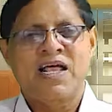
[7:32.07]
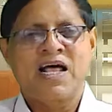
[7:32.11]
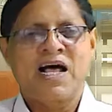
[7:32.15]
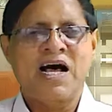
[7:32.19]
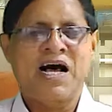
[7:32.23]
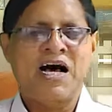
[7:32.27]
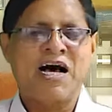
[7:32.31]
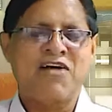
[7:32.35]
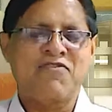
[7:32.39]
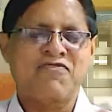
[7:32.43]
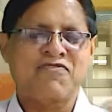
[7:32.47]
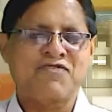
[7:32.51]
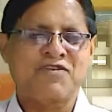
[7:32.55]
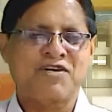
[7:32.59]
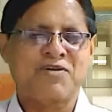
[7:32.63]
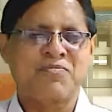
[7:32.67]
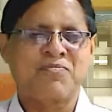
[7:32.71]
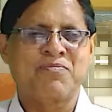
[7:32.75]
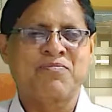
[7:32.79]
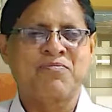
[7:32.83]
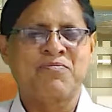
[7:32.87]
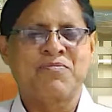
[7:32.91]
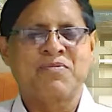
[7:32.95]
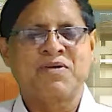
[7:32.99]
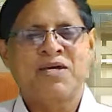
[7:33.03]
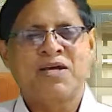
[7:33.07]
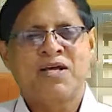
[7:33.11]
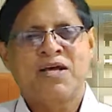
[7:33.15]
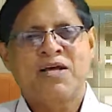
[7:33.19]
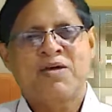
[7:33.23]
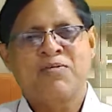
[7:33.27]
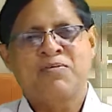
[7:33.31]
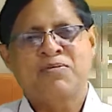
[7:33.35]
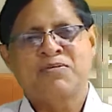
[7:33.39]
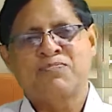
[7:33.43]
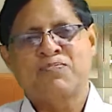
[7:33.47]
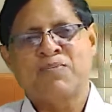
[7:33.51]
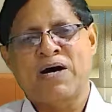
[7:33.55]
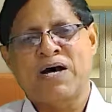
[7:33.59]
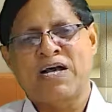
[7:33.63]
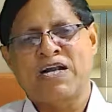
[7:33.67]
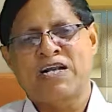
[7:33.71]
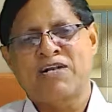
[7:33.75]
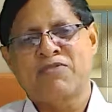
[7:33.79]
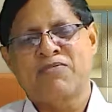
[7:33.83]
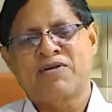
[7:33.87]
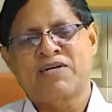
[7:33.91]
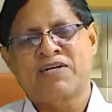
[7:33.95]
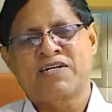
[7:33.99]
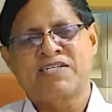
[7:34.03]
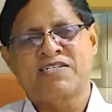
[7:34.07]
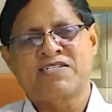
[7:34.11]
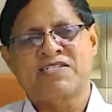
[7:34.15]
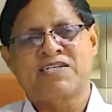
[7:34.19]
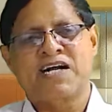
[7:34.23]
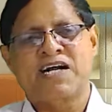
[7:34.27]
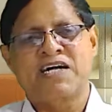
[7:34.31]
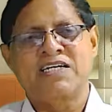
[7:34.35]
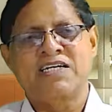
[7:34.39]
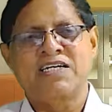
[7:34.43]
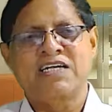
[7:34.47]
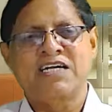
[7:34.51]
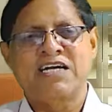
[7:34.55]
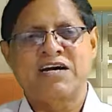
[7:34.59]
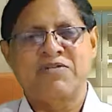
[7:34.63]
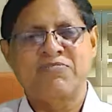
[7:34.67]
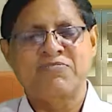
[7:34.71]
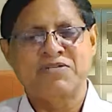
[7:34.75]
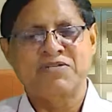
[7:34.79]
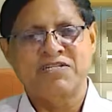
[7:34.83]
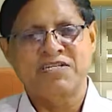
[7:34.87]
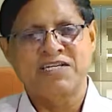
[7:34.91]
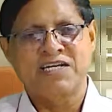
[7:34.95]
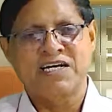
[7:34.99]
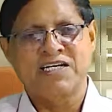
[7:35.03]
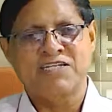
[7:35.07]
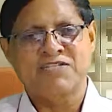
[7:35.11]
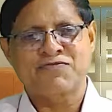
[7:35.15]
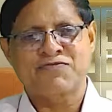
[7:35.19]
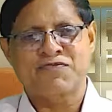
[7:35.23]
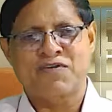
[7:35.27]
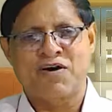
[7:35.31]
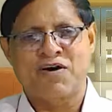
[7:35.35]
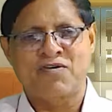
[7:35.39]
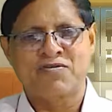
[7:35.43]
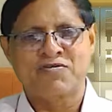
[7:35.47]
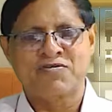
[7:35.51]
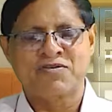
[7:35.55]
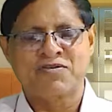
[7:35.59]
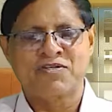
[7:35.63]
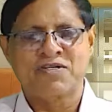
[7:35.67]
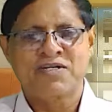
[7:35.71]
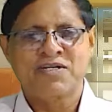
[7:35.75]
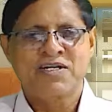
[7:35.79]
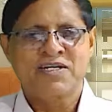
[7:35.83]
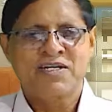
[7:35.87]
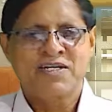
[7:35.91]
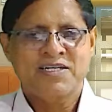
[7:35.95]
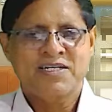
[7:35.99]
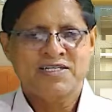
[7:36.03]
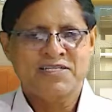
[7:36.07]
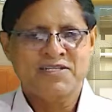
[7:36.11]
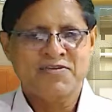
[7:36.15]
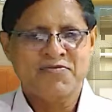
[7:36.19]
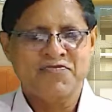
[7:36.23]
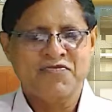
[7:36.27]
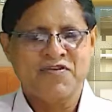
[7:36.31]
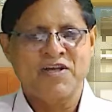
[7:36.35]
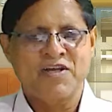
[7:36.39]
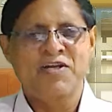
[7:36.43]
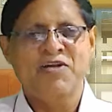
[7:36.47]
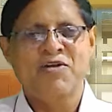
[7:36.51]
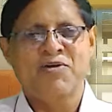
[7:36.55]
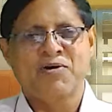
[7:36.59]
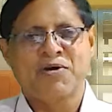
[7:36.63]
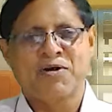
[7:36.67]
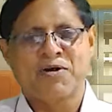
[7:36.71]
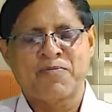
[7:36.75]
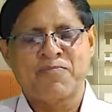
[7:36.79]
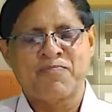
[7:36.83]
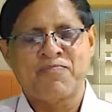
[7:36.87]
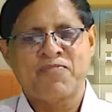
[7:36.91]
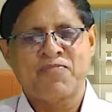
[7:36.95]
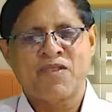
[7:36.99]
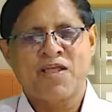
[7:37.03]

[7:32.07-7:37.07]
after the parliamentary standing committee has found the failure,